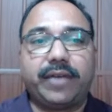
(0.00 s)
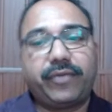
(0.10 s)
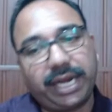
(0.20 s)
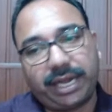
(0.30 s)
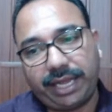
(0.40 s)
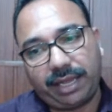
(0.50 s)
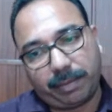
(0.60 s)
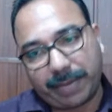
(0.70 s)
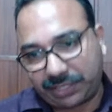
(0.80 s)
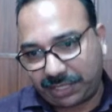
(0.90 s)
definitely
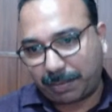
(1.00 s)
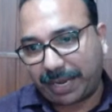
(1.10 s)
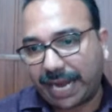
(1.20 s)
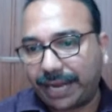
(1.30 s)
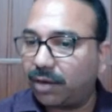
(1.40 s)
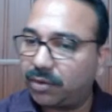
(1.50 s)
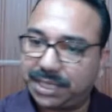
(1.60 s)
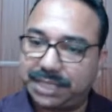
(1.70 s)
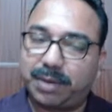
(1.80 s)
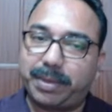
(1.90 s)
basic mechanical
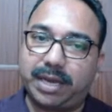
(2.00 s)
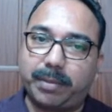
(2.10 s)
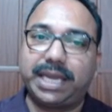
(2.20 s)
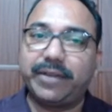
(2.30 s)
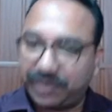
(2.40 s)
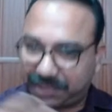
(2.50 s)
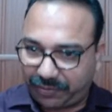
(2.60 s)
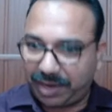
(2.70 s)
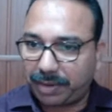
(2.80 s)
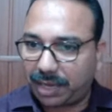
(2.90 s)
questions will be coming. If a
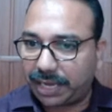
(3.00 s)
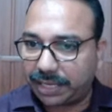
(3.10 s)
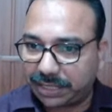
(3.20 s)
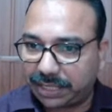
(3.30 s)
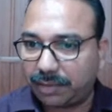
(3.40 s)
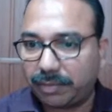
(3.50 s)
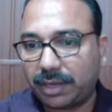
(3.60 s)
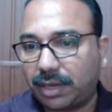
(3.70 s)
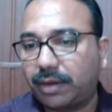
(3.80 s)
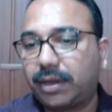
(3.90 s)
civil guy is
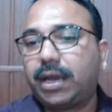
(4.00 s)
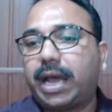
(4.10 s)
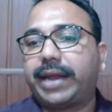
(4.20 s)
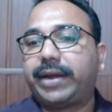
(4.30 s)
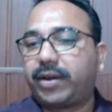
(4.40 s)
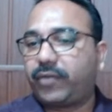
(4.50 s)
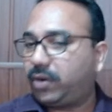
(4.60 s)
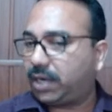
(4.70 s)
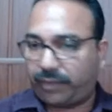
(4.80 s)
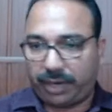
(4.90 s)
sitting an
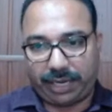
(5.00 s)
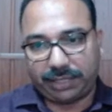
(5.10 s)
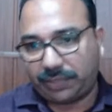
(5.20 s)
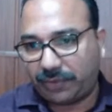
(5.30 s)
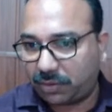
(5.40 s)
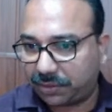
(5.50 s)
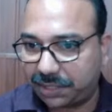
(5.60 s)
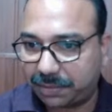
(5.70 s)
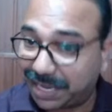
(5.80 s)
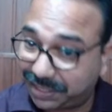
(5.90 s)
interview, definitely
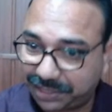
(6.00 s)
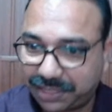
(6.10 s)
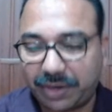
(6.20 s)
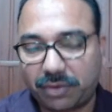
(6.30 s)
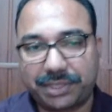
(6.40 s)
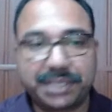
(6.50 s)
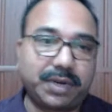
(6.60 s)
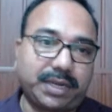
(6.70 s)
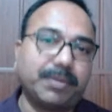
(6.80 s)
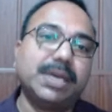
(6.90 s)
basic civil
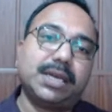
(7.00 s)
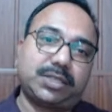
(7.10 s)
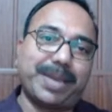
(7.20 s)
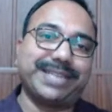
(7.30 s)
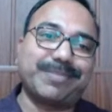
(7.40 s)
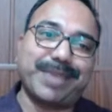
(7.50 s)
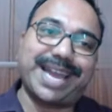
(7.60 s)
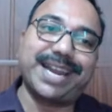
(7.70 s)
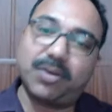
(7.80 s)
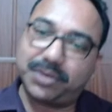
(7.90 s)
questions will come. So basic
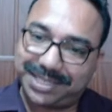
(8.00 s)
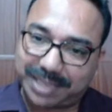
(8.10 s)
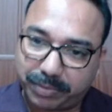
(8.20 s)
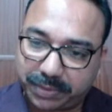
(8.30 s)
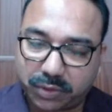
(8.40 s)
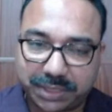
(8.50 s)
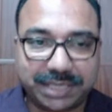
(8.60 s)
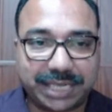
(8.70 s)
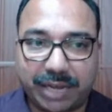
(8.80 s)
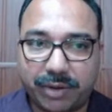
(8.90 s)
mechanical questions, some
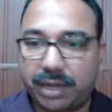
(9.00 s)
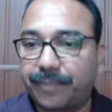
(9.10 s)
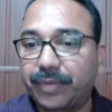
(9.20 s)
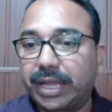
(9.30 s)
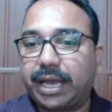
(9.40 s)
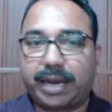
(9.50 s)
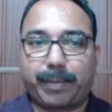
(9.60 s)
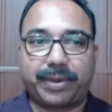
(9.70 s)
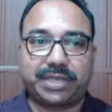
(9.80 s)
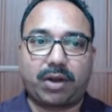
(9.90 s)
questions I have
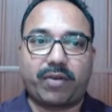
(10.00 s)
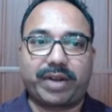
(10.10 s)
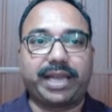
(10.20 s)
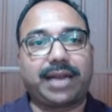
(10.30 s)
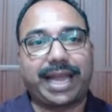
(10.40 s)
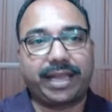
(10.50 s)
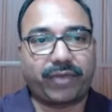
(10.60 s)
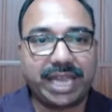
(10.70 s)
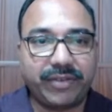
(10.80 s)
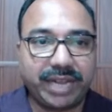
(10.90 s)
represented over here, like
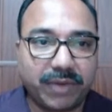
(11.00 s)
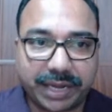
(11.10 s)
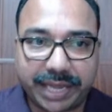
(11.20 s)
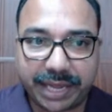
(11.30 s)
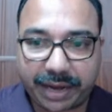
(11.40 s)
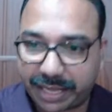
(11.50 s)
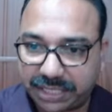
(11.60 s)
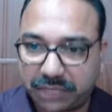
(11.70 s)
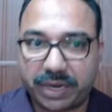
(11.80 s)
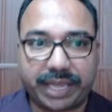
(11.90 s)
flywheel working,
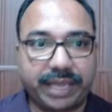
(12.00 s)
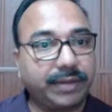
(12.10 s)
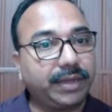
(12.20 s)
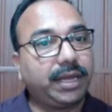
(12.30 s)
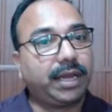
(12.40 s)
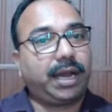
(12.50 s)
clutch working,